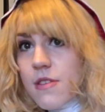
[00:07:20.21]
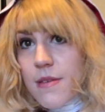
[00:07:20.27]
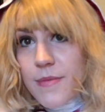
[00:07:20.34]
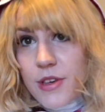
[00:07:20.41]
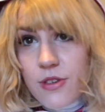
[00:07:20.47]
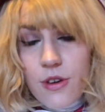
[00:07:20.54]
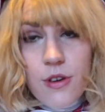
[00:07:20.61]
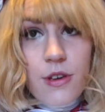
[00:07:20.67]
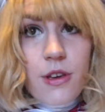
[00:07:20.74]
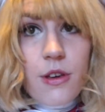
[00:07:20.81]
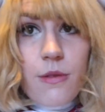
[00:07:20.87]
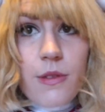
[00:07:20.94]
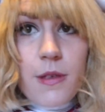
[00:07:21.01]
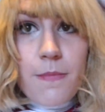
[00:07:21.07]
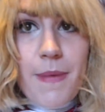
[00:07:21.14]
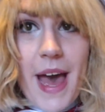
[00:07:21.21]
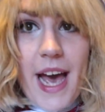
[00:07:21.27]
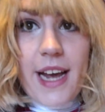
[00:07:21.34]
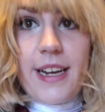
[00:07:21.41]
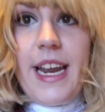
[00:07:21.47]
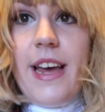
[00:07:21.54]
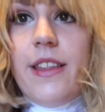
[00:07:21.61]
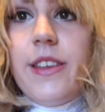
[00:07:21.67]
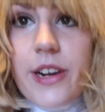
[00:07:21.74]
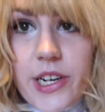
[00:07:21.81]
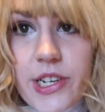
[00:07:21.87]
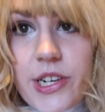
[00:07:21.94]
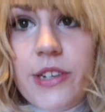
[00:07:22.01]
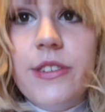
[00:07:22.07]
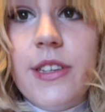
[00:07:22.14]
So let me show you the back now. There are
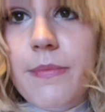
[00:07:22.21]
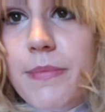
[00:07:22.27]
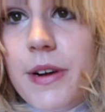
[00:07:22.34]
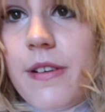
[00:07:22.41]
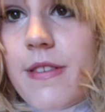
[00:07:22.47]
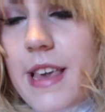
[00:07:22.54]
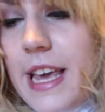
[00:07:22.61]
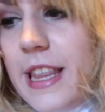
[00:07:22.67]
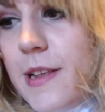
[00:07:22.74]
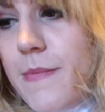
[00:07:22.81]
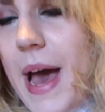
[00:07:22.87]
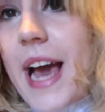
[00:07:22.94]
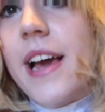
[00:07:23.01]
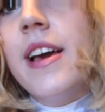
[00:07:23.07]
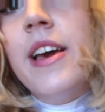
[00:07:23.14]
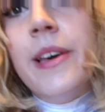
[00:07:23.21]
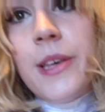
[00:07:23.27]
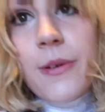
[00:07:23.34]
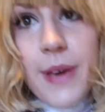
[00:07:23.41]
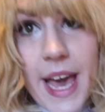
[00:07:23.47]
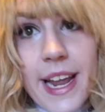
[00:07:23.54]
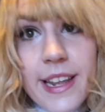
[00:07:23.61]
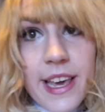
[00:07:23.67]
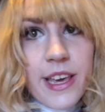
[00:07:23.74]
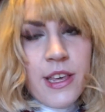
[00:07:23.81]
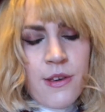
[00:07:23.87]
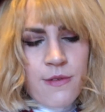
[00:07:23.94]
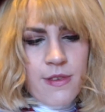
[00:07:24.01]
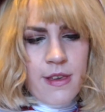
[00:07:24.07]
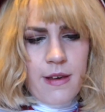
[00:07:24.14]
two zippers in the back. You can get
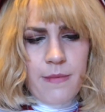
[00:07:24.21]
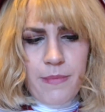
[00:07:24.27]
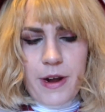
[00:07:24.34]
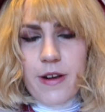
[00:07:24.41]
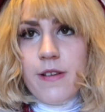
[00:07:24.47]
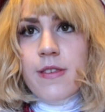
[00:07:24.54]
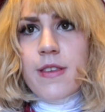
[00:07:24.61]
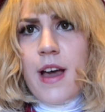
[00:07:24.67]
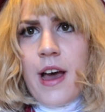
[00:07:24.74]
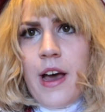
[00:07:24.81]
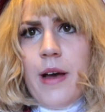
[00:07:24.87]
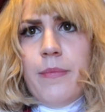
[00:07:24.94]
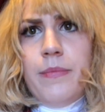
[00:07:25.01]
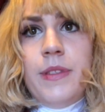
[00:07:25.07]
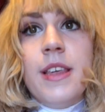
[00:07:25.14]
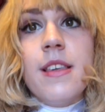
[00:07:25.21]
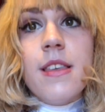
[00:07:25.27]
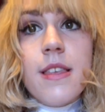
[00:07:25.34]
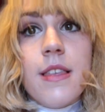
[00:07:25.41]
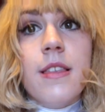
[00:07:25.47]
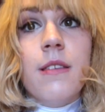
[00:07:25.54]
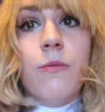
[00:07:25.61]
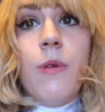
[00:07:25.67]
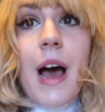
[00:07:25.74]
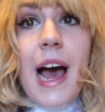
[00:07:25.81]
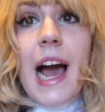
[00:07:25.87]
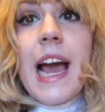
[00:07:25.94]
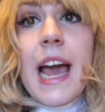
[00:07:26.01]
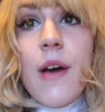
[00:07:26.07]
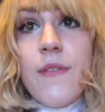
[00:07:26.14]
U zippers. This is what
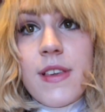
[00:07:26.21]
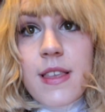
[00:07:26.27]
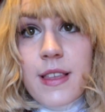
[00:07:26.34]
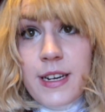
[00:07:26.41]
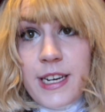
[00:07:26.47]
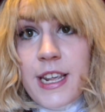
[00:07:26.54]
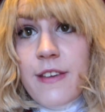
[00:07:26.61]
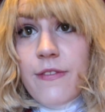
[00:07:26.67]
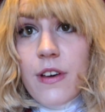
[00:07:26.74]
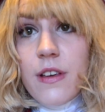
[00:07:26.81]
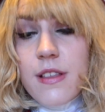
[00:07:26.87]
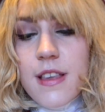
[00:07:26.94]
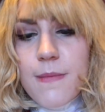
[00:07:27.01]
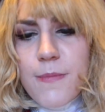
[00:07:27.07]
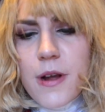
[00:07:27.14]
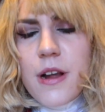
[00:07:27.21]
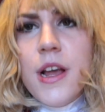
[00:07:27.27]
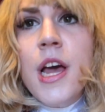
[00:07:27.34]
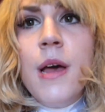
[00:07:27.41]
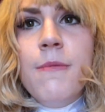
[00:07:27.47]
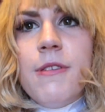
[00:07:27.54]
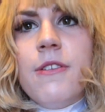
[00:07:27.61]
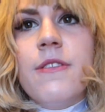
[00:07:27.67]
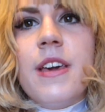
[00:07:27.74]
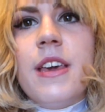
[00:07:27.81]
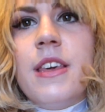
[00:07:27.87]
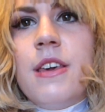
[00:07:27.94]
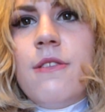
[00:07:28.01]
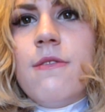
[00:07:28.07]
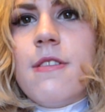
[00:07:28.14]
I have is the default zipper. You can get
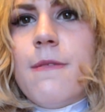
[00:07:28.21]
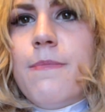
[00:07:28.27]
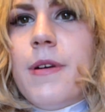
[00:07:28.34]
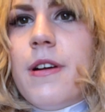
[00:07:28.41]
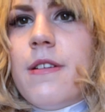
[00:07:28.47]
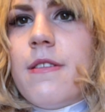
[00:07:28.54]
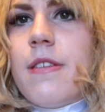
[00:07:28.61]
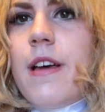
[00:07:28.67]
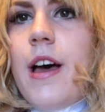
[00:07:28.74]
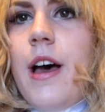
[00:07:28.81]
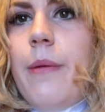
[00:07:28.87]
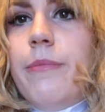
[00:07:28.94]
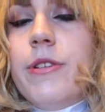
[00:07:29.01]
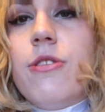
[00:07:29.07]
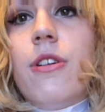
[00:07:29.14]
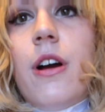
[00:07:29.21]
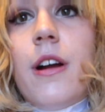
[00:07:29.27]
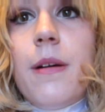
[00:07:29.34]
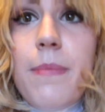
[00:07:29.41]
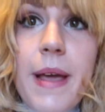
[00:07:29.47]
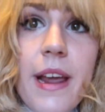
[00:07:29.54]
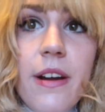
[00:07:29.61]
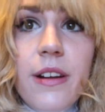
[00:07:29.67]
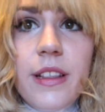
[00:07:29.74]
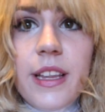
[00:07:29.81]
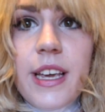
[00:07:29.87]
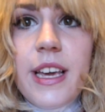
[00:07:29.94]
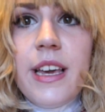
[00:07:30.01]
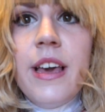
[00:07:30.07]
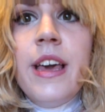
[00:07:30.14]
U zippers, which are
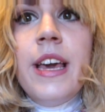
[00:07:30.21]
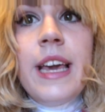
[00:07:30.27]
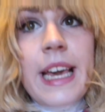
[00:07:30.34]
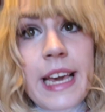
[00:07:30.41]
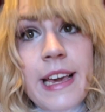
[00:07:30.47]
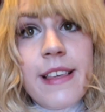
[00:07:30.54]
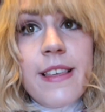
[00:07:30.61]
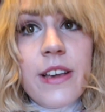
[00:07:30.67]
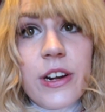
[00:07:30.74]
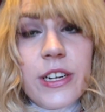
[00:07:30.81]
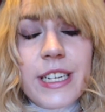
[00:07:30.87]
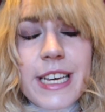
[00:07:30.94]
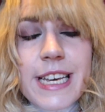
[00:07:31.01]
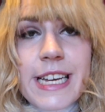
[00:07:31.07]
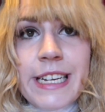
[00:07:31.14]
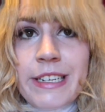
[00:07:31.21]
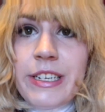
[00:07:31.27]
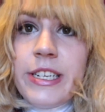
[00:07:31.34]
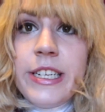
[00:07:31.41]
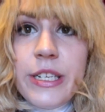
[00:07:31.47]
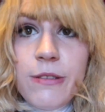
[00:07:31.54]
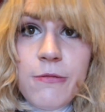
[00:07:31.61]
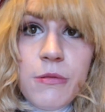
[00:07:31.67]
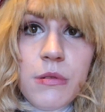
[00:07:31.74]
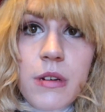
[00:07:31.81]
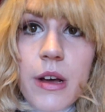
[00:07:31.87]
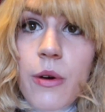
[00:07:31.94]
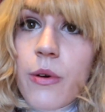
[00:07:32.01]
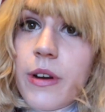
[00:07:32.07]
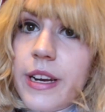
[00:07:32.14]
apparently easier to get into
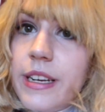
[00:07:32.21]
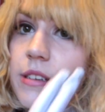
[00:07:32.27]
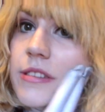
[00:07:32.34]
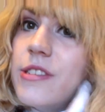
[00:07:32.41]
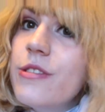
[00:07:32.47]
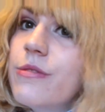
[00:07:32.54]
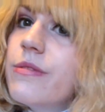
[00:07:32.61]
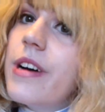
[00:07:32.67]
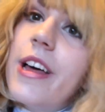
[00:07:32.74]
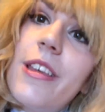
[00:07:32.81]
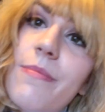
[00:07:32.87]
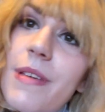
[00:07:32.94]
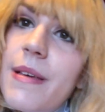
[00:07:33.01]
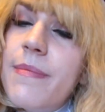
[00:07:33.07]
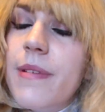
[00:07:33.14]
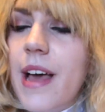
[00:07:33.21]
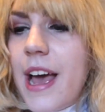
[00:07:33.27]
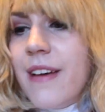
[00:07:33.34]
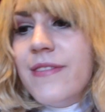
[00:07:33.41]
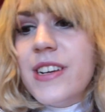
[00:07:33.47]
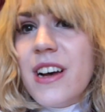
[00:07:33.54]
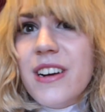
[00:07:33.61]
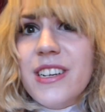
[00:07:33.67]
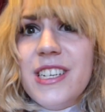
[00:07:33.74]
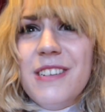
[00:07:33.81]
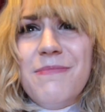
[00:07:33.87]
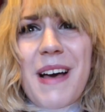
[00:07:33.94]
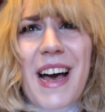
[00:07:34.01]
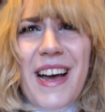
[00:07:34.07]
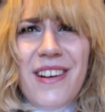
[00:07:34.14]
according to other people I have talked
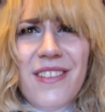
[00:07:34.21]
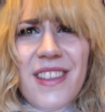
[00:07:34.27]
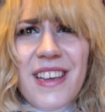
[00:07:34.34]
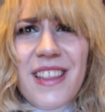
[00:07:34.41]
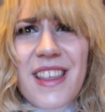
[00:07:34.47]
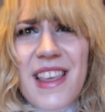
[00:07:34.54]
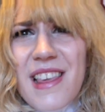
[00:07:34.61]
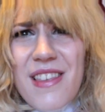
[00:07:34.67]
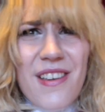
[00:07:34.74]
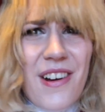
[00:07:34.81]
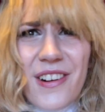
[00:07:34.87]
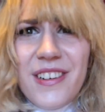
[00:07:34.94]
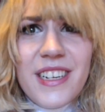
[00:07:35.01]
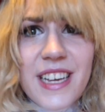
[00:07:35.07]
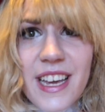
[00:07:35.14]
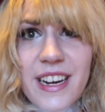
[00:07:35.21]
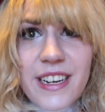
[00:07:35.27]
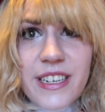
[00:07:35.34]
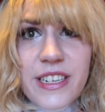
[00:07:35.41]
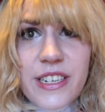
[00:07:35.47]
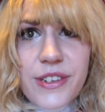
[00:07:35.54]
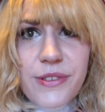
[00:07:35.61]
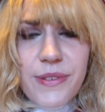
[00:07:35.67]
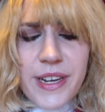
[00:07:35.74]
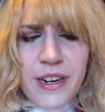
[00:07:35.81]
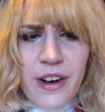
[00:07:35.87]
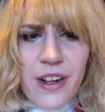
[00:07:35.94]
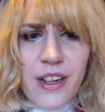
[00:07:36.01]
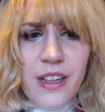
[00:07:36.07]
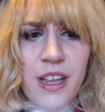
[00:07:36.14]
to, but I don't think this is hard to get into at
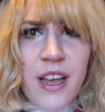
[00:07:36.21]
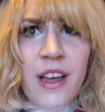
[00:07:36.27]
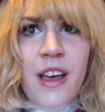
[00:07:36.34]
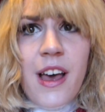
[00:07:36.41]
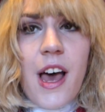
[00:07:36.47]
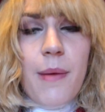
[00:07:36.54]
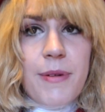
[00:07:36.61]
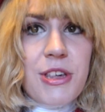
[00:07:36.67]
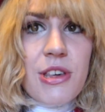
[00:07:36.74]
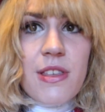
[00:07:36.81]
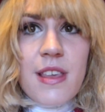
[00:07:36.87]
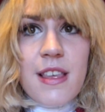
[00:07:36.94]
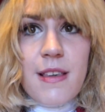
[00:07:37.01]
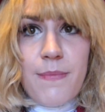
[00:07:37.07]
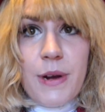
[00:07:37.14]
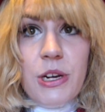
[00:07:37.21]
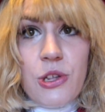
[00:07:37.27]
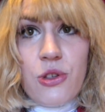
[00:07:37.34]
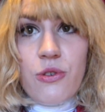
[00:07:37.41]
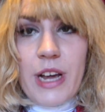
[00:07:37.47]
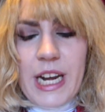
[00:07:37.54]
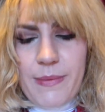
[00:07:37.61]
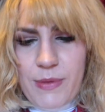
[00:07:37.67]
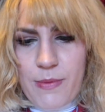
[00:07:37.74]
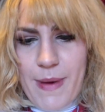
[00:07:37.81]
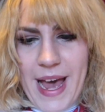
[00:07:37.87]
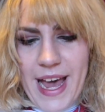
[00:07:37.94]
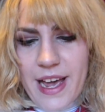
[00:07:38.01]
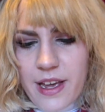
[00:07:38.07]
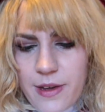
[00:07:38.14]
all. It's just the zipper straight up the
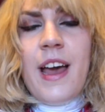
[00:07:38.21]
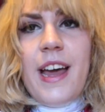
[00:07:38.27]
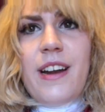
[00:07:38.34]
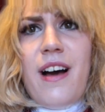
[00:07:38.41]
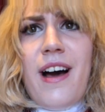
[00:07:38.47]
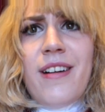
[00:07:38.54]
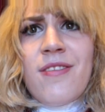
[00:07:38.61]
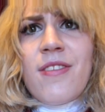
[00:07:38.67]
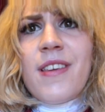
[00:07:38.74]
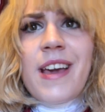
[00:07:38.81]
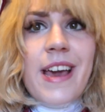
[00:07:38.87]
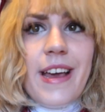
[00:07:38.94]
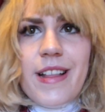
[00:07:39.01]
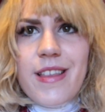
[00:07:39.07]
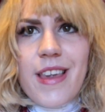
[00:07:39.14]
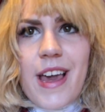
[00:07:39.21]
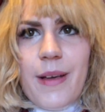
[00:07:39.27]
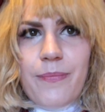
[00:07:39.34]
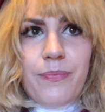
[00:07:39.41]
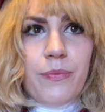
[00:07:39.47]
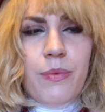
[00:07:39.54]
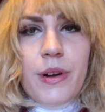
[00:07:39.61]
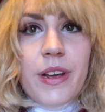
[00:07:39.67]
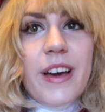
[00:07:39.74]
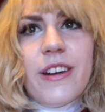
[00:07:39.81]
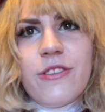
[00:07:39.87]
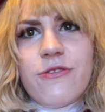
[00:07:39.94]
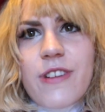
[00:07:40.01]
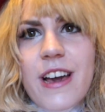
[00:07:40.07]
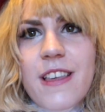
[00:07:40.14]
back, and honestly it's like putting
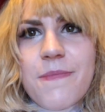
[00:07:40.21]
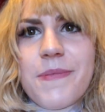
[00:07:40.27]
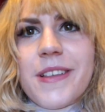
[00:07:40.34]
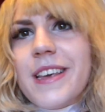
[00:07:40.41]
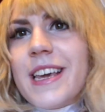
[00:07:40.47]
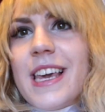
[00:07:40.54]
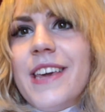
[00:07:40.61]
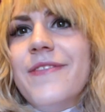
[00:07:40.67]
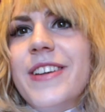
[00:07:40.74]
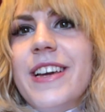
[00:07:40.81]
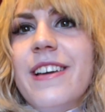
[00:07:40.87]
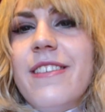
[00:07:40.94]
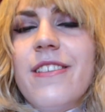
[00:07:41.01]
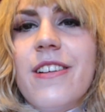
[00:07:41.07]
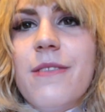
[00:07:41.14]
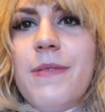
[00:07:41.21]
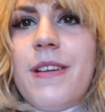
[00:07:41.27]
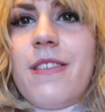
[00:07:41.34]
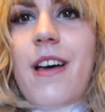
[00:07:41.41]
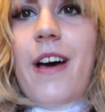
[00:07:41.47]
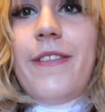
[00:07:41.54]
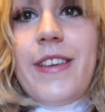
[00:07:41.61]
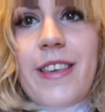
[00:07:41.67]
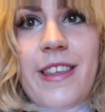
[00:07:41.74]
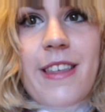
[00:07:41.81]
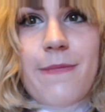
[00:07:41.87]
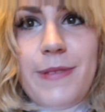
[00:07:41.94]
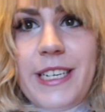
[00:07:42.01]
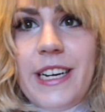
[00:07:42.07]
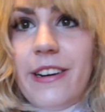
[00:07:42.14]
on a dress but like even easier because obviously
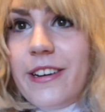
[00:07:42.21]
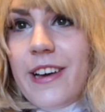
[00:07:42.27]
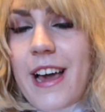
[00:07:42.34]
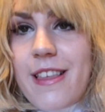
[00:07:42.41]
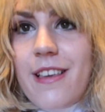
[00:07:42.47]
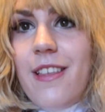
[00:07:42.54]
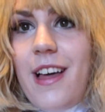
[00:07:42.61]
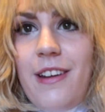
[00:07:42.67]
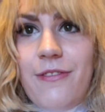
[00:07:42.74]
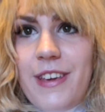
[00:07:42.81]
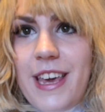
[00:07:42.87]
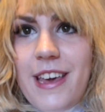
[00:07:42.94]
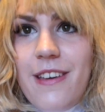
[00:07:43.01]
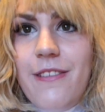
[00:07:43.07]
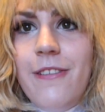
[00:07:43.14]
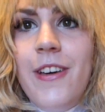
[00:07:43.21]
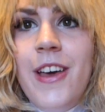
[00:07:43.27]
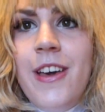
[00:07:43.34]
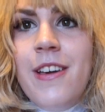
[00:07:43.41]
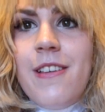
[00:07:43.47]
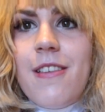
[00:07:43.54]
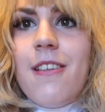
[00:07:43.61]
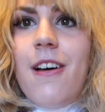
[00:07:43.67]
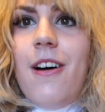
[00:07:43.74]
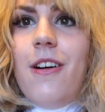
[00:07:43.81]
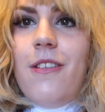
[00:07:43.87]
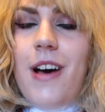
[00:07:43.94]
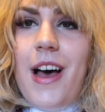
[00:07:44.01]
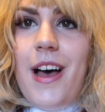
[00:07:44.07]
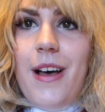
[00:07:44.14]
this material has a lot of give,
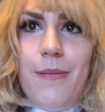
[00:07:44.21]
so